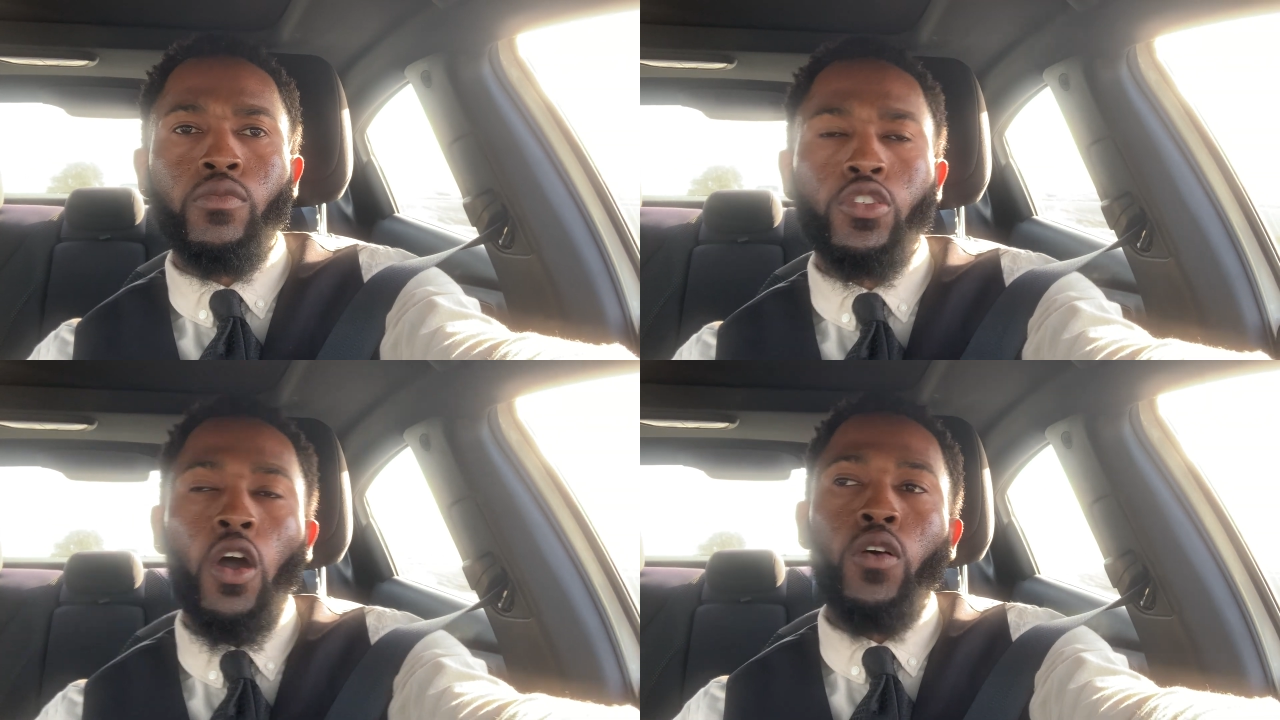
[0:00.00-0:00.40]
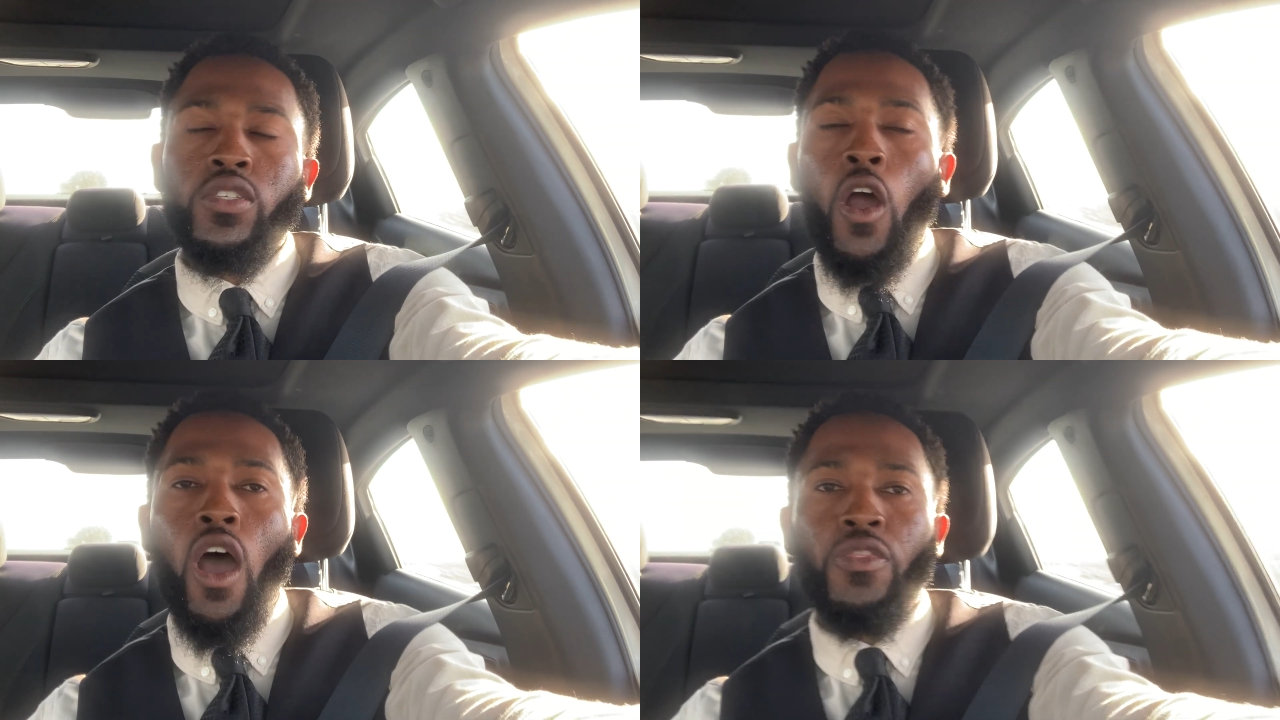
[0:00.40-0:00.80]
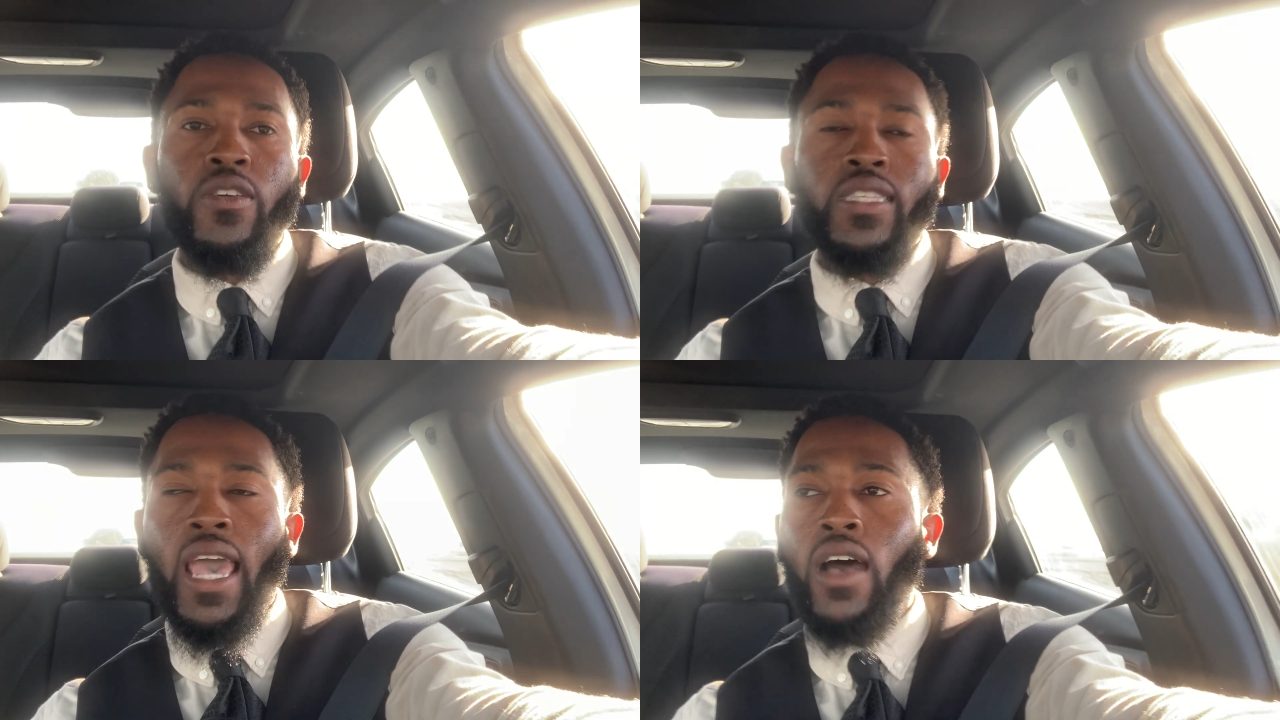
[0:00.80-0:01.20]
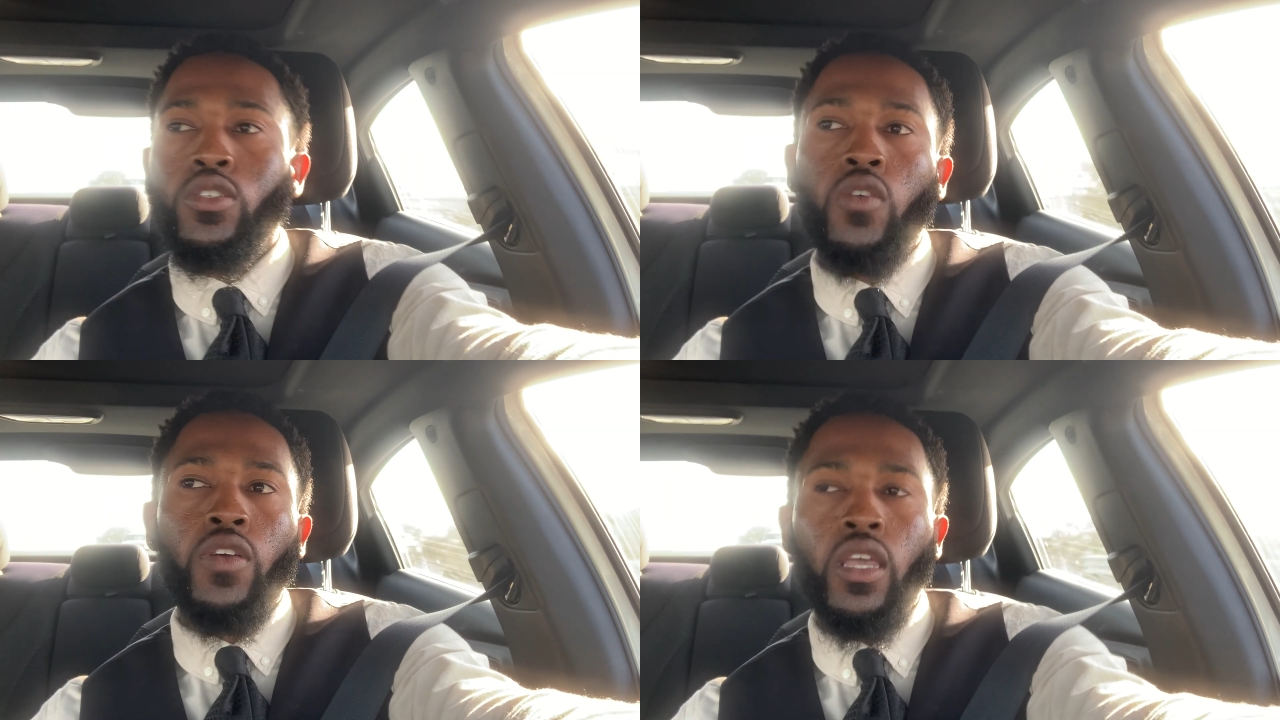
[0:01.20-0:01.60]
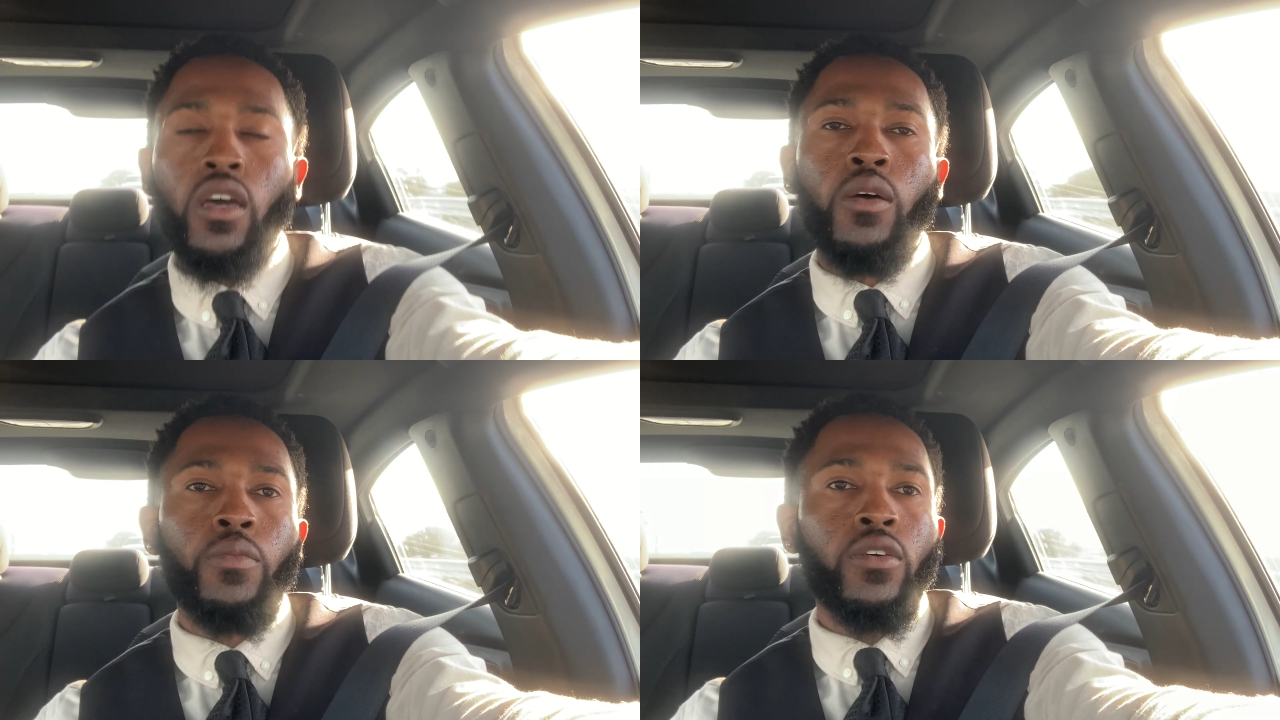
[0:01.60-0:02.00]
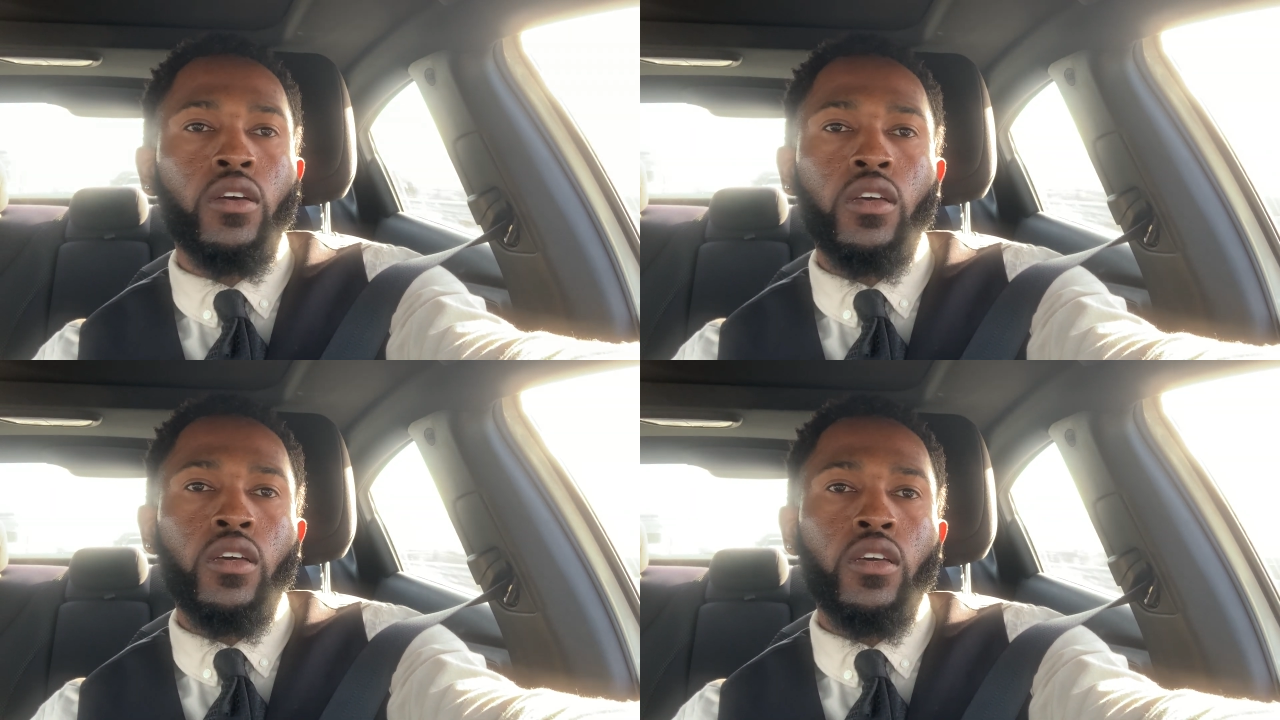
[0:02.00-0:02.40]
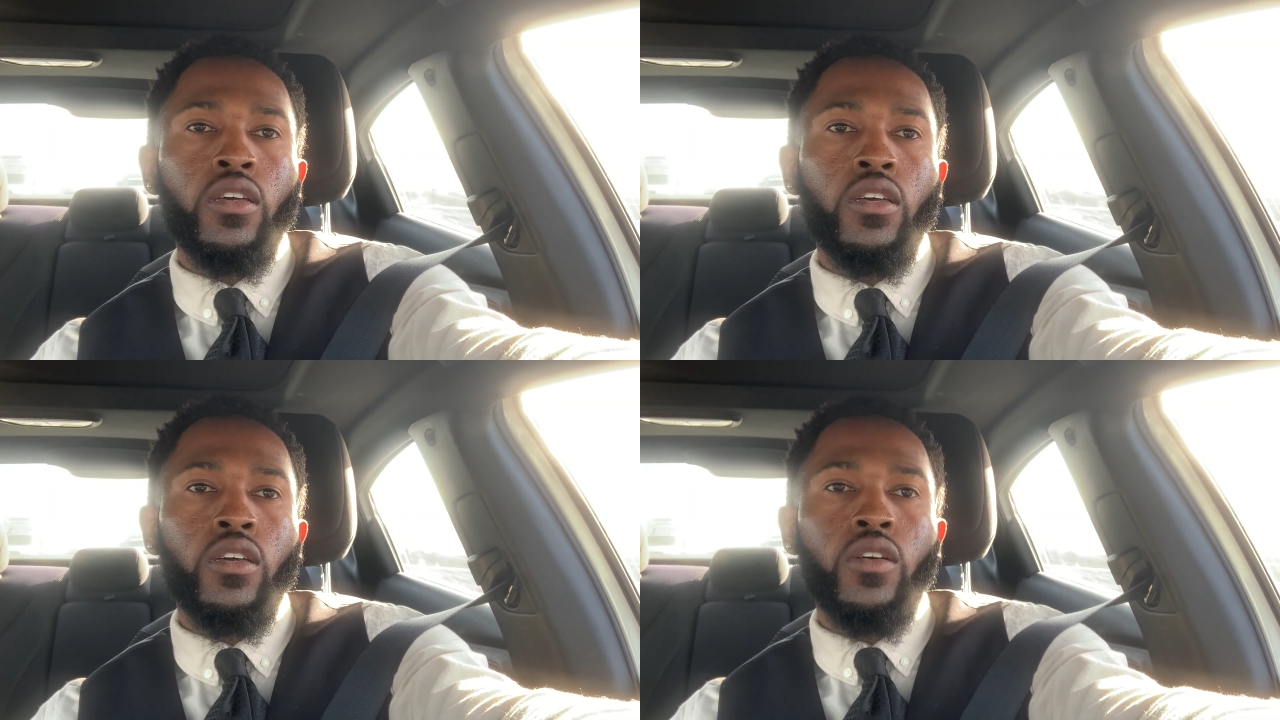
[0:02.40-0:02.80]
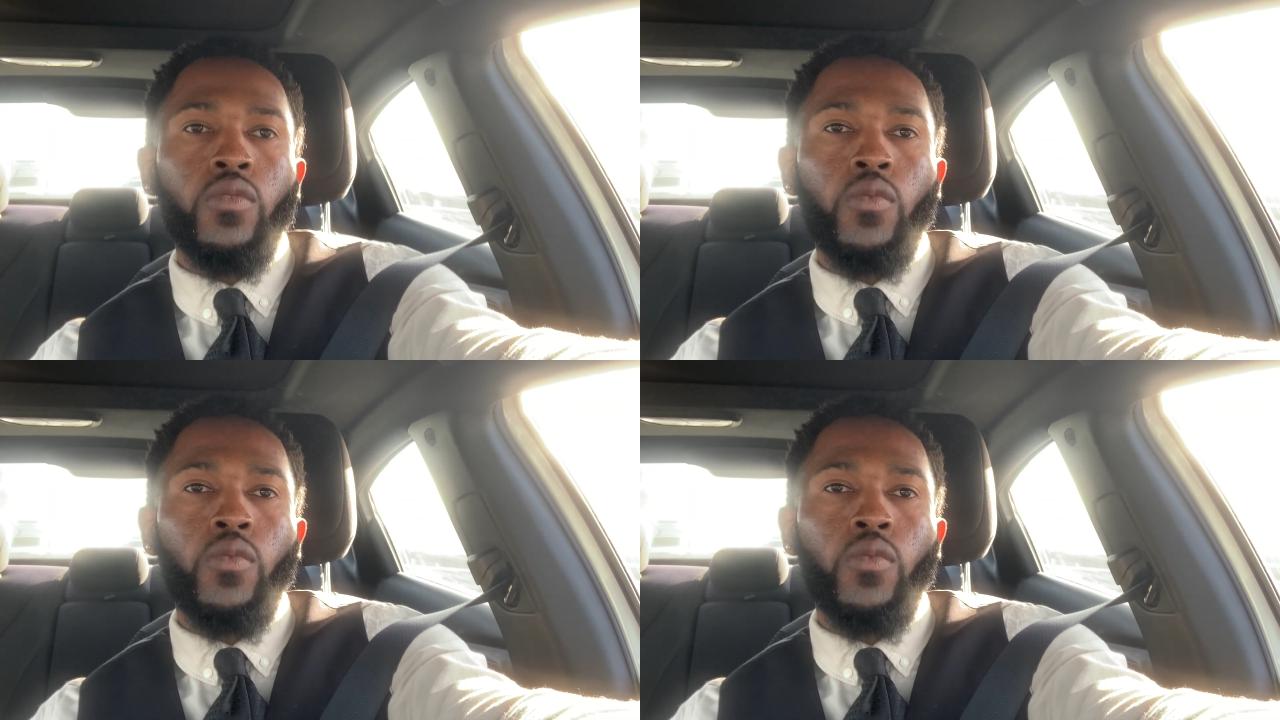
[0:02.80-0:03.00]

chose Karl Anthony Towns over him,